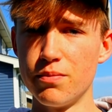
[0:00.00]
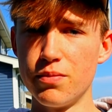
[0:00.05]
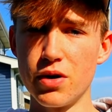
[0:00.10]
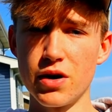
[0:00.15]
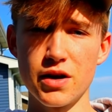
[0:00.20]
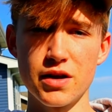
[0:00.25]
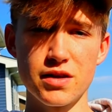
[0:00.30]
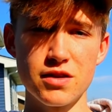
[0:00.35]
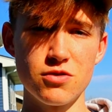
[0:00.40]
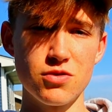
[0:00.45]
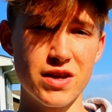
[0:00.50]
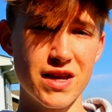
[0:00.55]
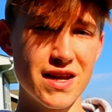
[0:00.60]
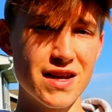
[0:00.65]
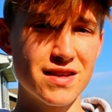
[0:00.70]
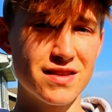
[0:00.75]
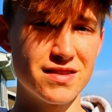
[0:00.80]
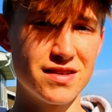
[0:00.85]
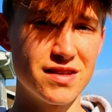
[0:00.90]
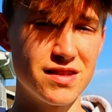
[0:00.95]
but you
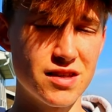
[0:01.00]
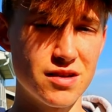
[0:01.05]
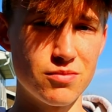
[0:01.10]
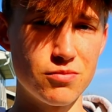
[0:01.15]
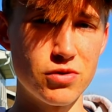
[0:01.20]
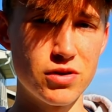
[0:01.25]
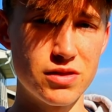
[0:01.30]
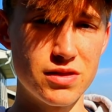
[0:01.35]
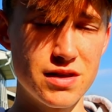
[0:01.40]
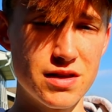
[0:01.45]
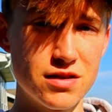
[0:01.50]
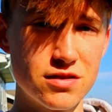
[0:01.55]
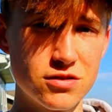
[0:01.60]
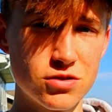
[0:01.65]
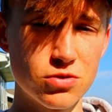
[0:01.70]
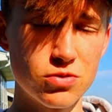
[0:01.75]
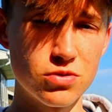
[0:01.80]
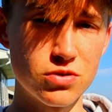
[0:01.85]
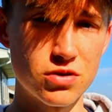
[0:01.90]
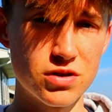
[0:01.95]
can see them with the
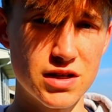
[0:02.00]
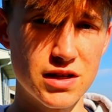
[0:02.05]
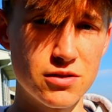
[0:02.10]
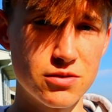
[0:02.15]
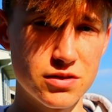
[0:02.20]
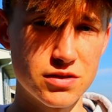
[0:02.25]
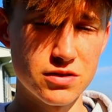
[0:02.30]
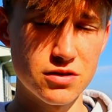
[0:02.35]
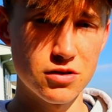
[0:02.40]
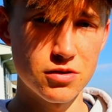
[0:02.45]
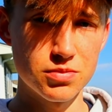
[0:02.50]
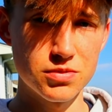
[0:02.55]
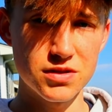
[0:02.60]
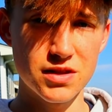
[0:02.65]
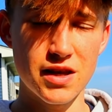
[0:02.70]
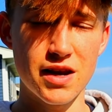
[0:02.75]
solar telescopes